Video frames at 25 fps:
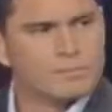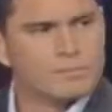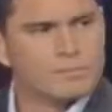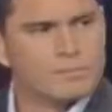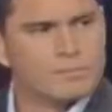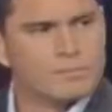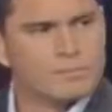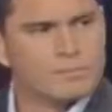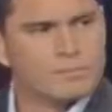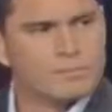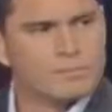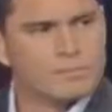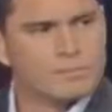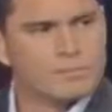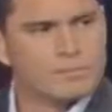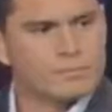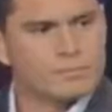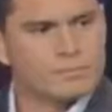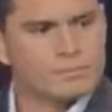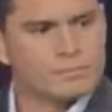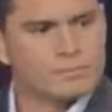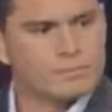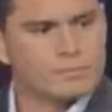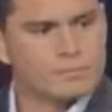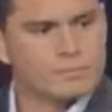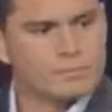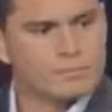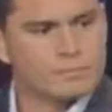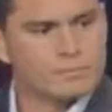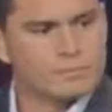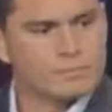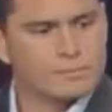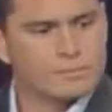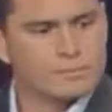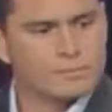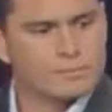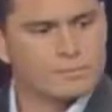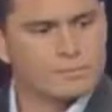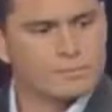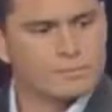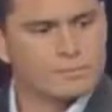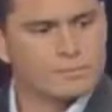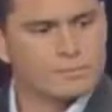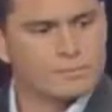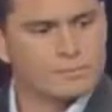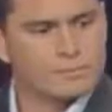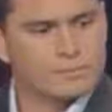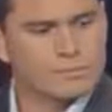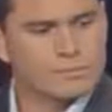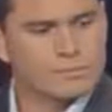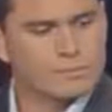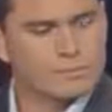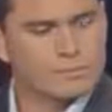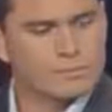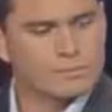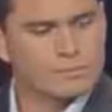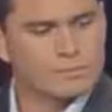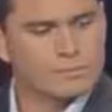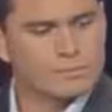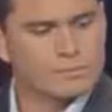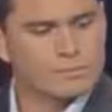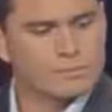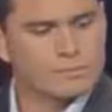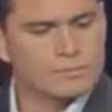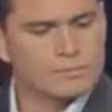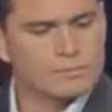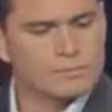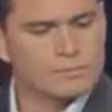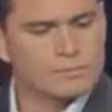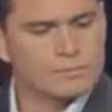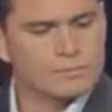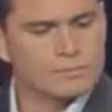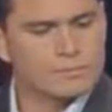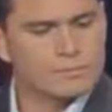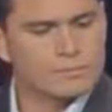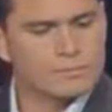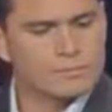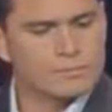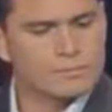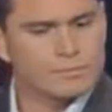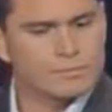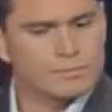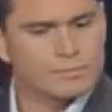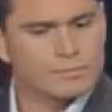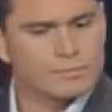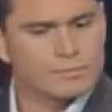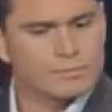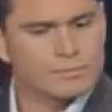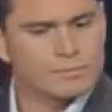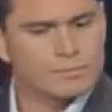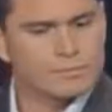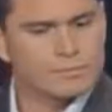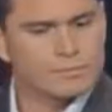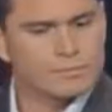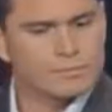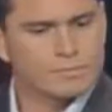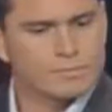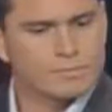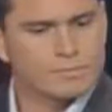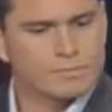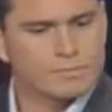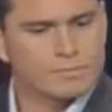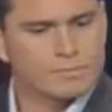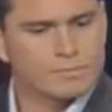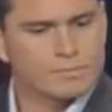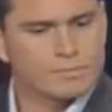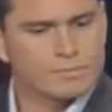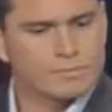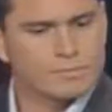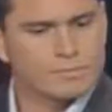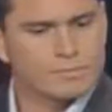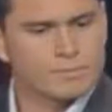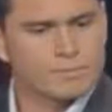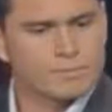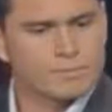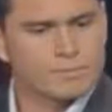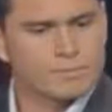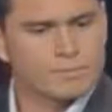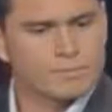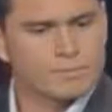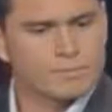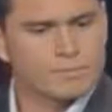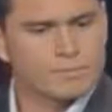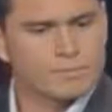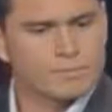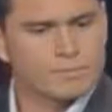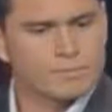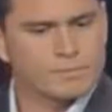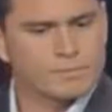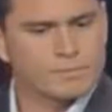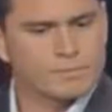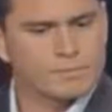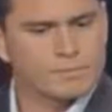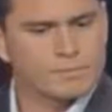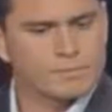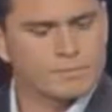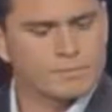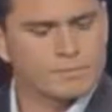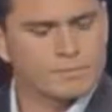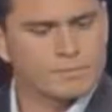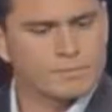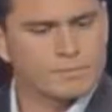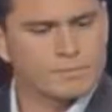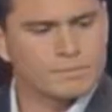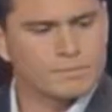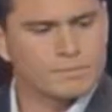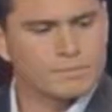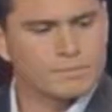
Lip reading: This person isn't speaking.